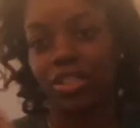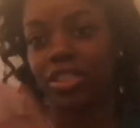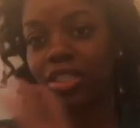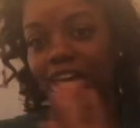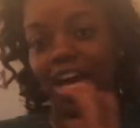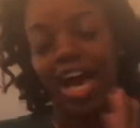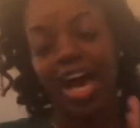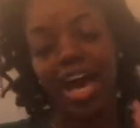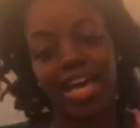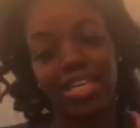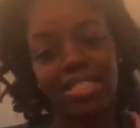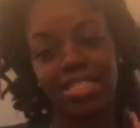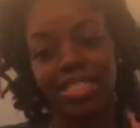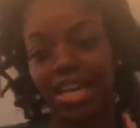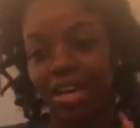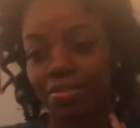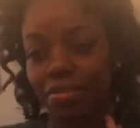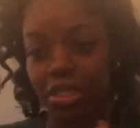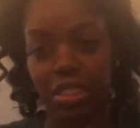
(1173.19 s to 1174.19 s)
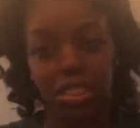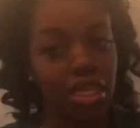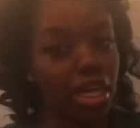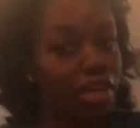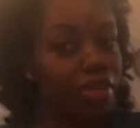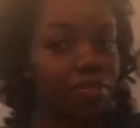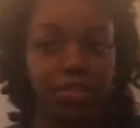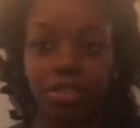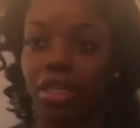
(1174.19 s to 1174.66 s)
So I just have to set
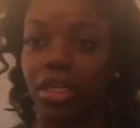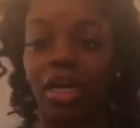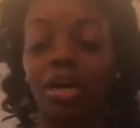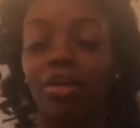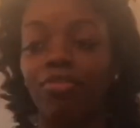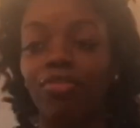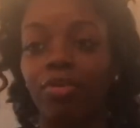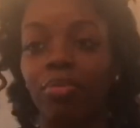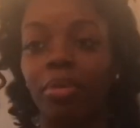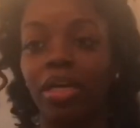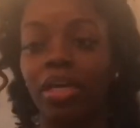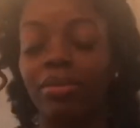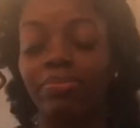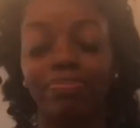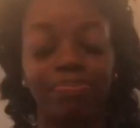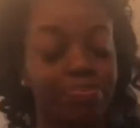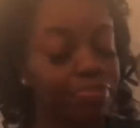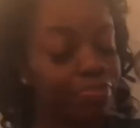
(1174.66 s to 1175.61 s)
everything up for me.